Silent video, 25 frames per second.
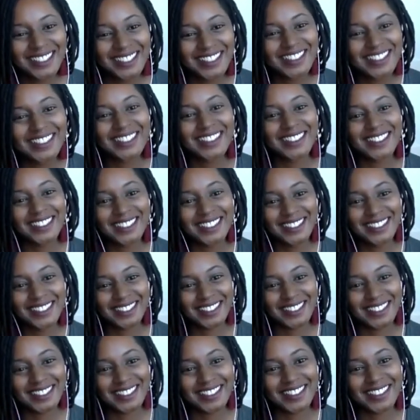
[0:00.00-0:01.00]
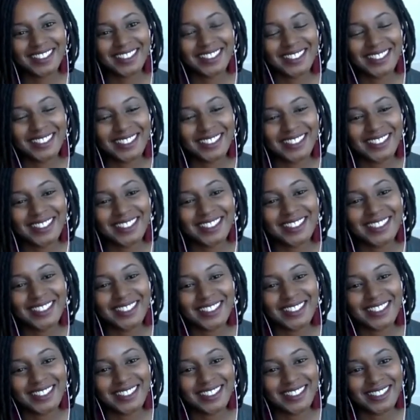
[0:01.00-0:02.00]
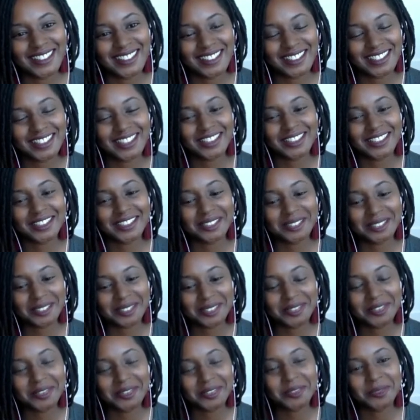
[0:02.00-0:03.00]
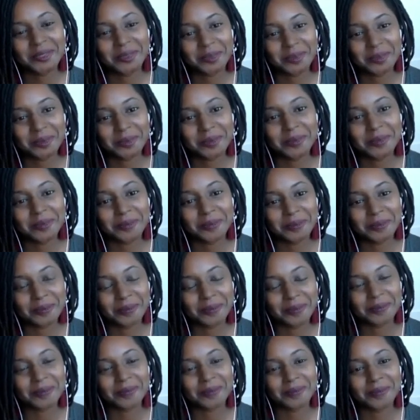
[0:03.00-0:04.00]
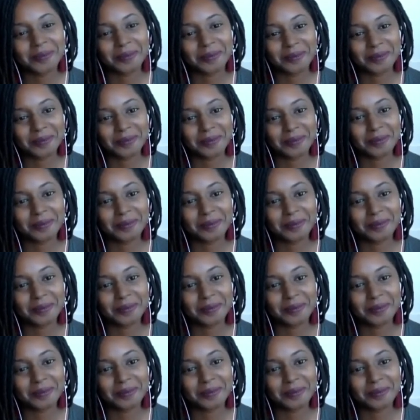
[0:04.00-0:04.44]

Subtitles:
The person shown says nothing.